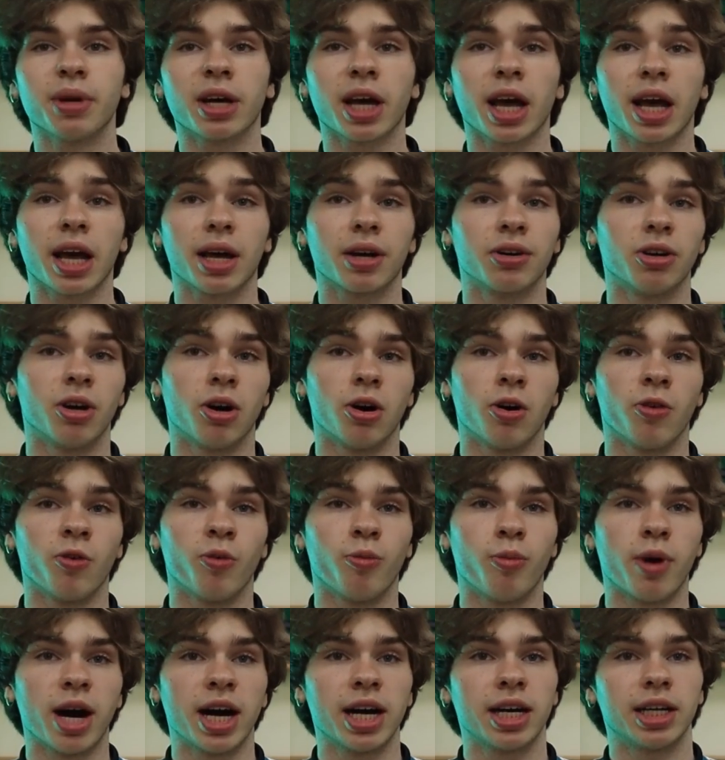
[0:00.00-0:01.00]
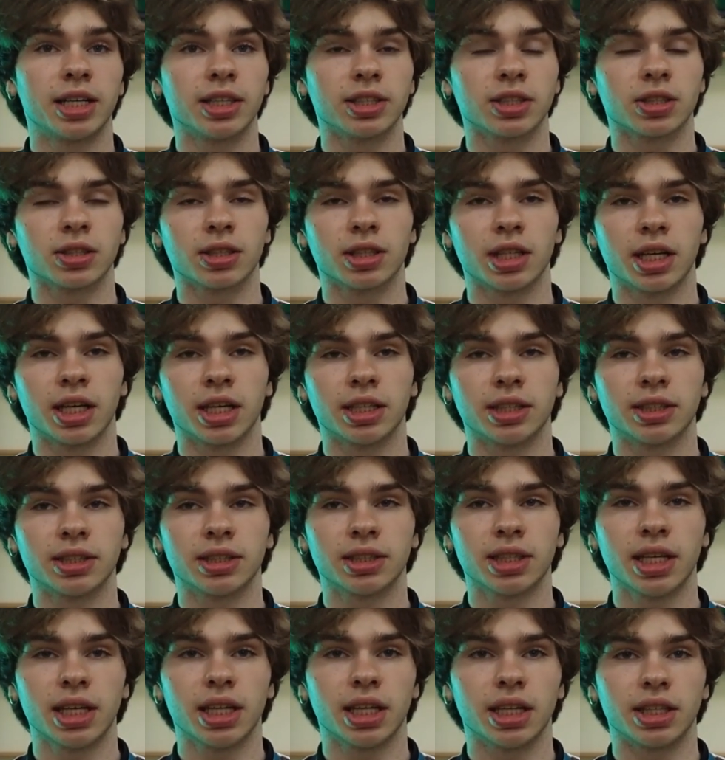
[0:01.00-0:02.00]
behavior of buyers and
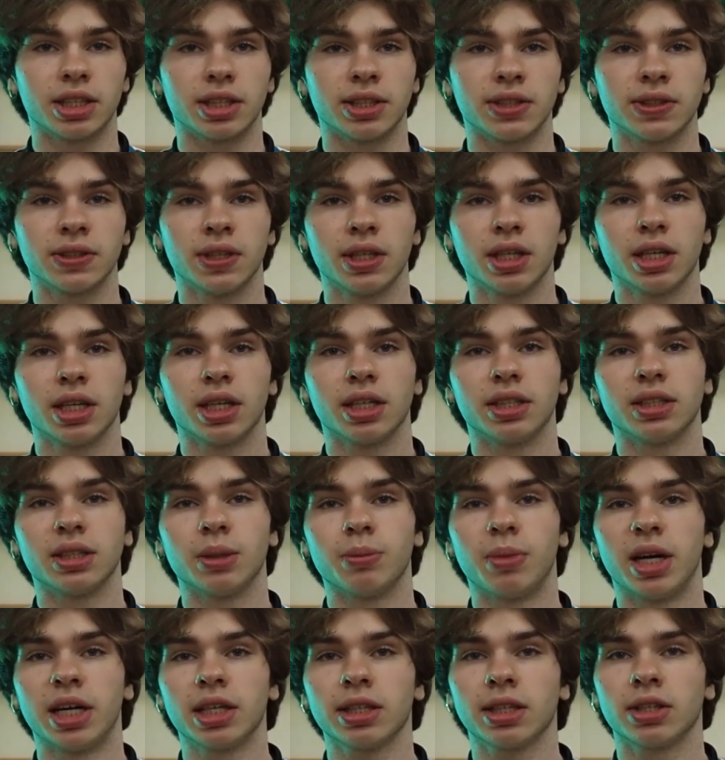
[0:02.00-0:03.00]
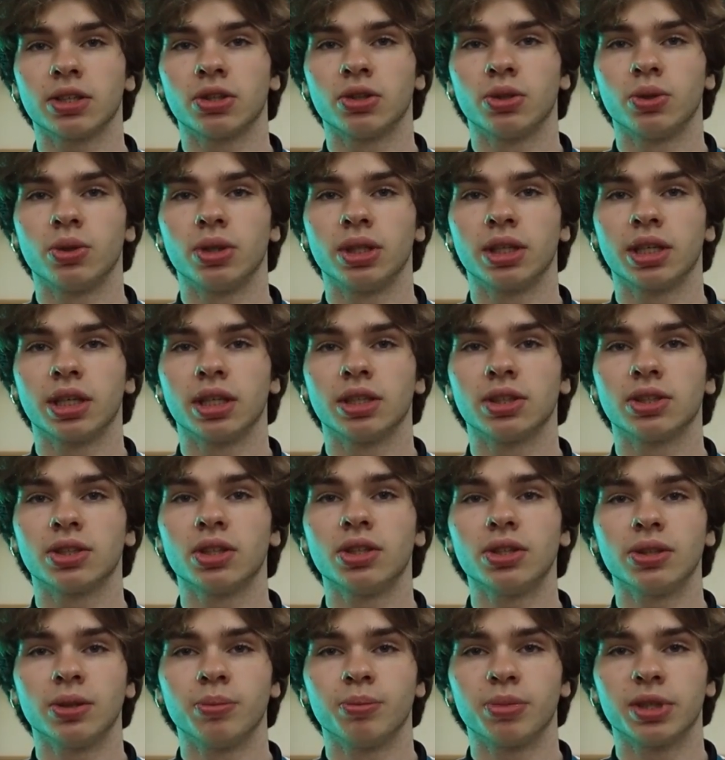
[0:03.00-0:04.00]
sellers in the market during a
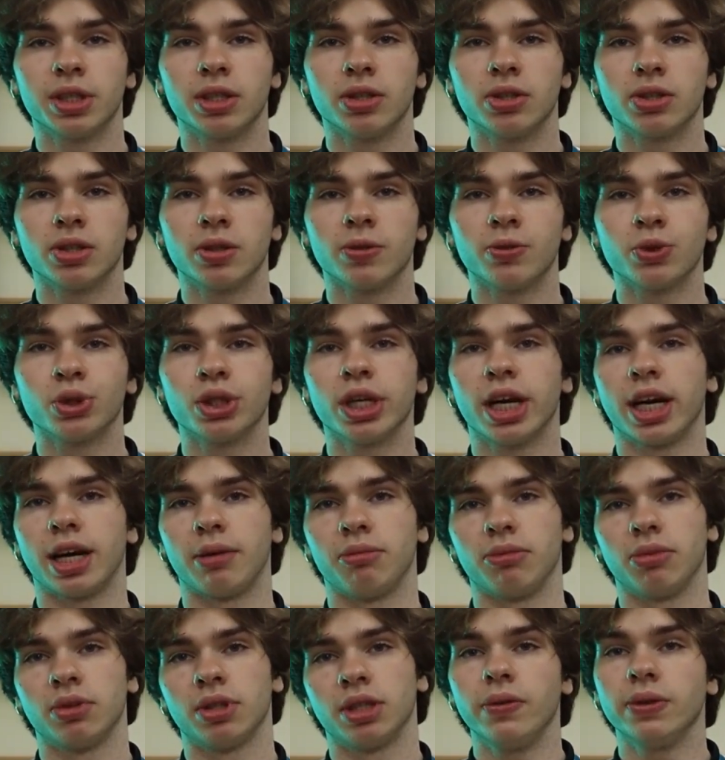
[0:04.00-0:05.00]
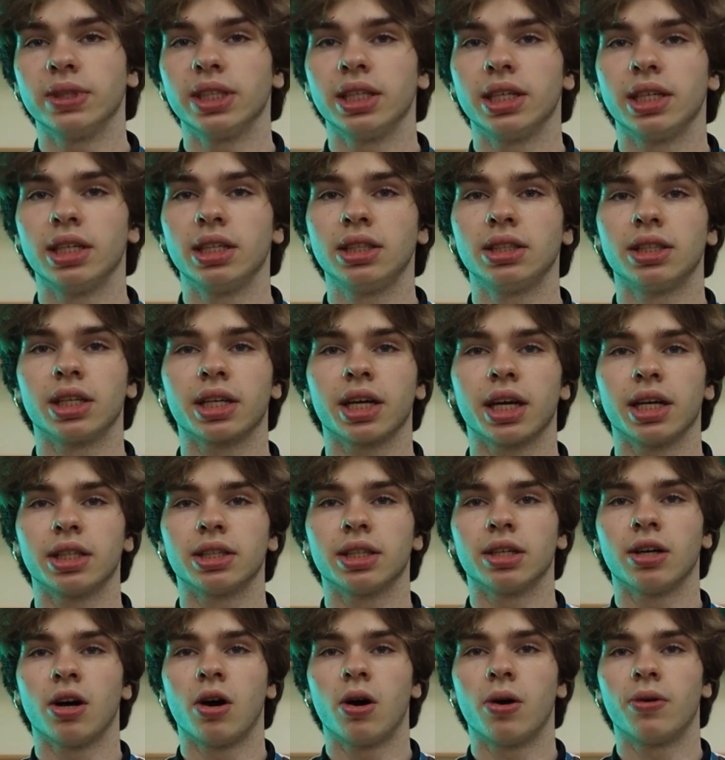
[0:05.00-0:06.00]
certain period of time. If the
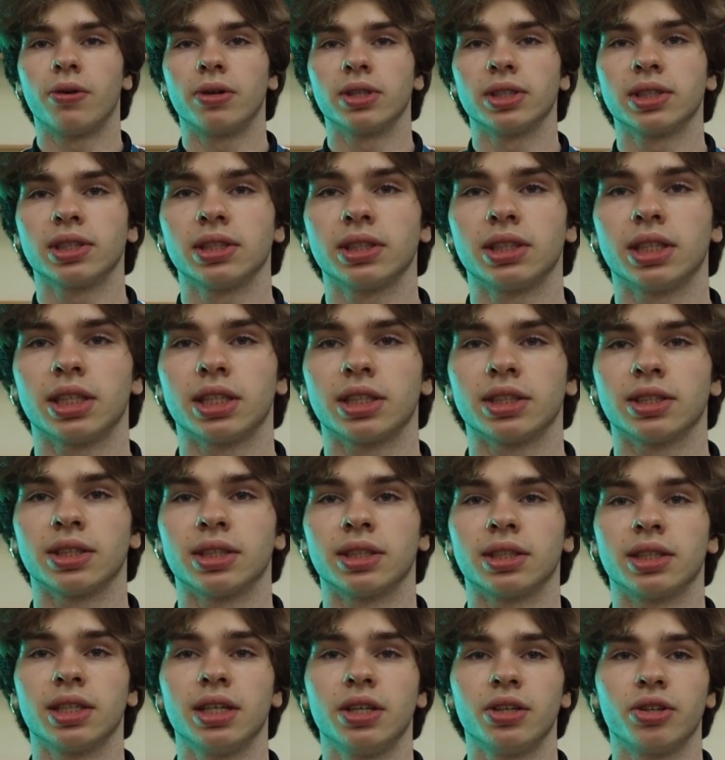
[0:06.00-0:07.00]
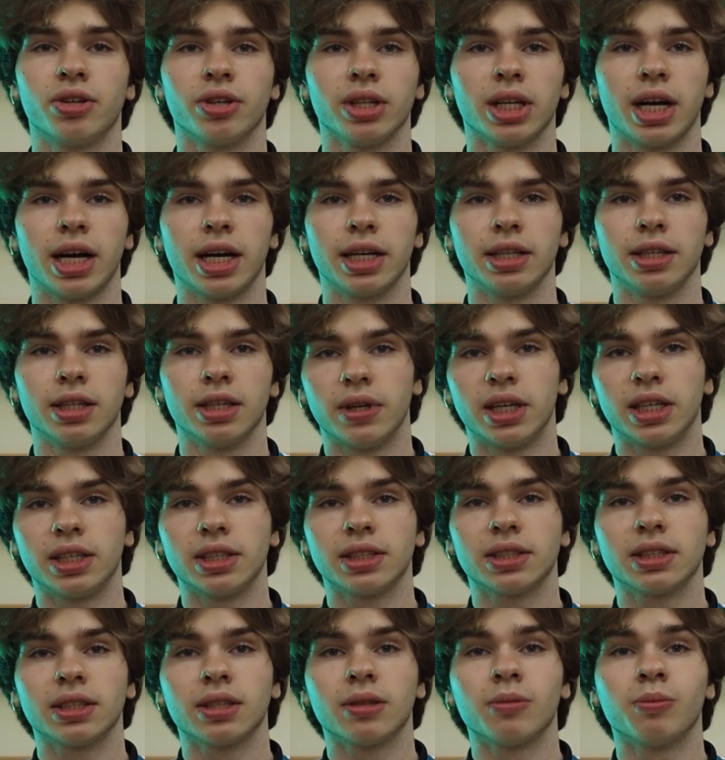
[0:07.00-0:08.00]
indicator hovers near the zero line, where
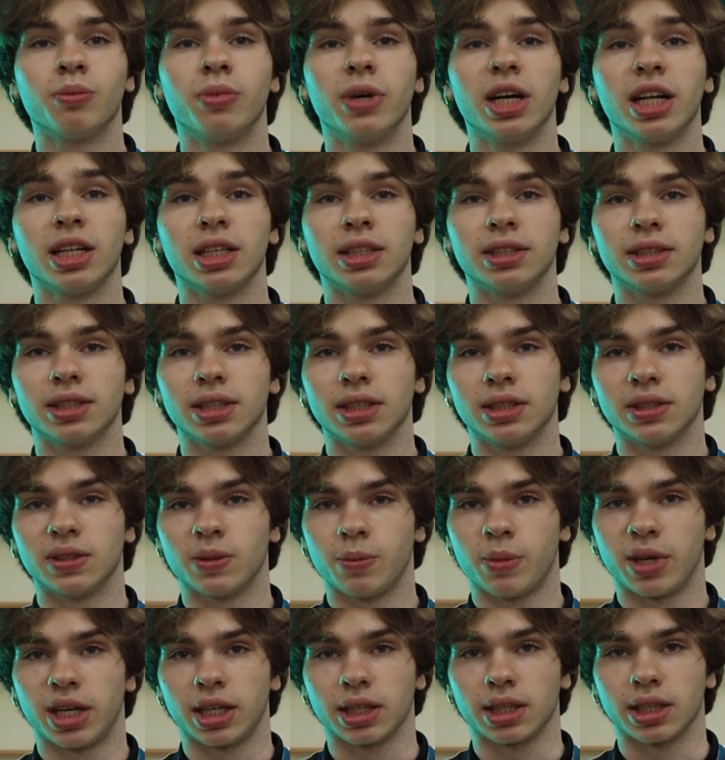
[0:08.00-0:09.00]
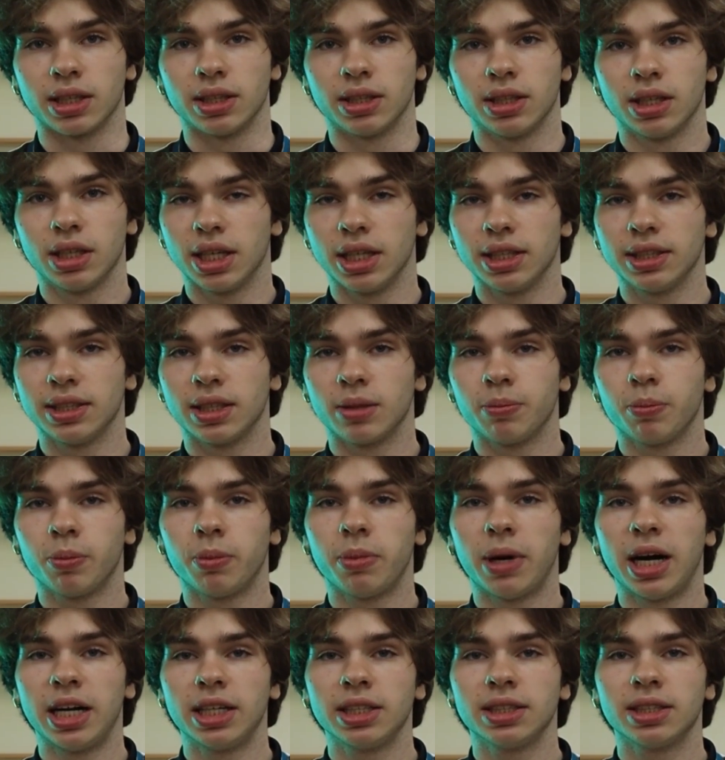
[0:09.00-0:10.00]
is balance in the market, neither
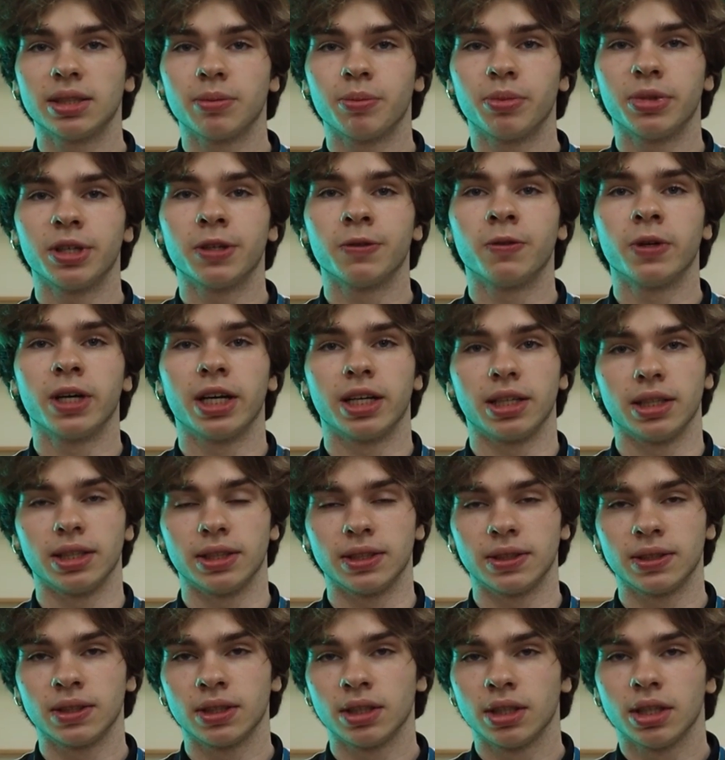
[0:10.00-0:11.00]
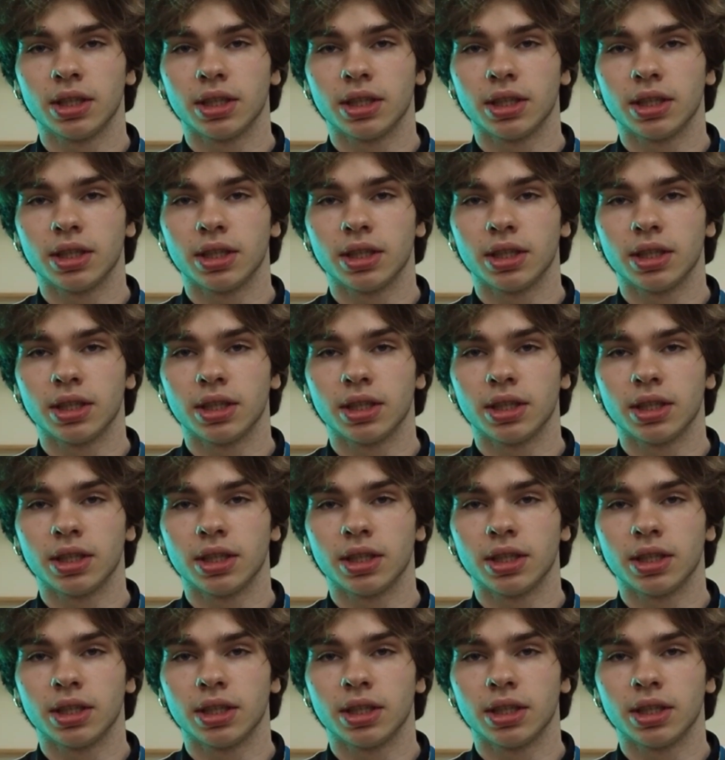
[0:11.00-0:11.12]
party prevails.